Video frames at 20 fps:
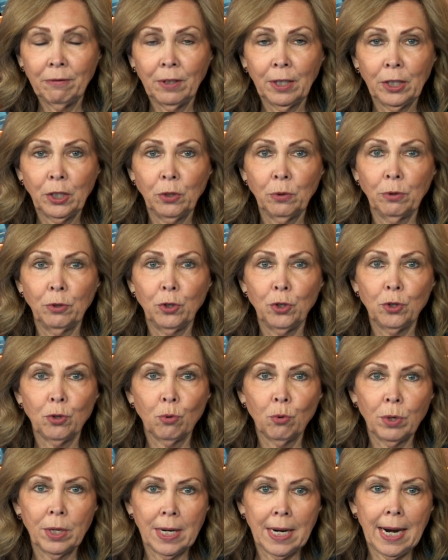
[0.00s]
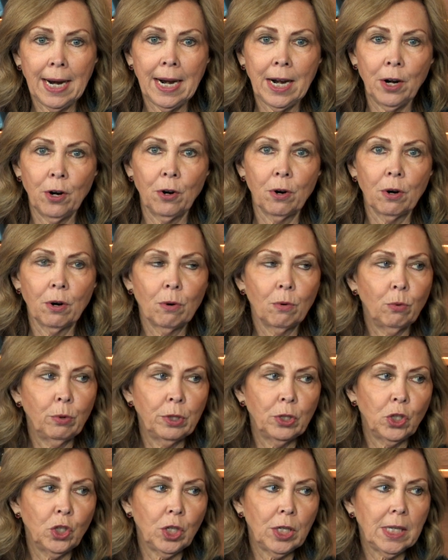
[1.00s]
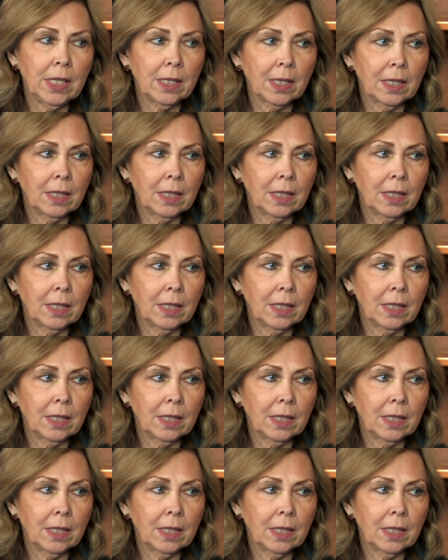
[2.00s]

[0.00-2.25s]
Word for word: like you're a joint heir with Jesus.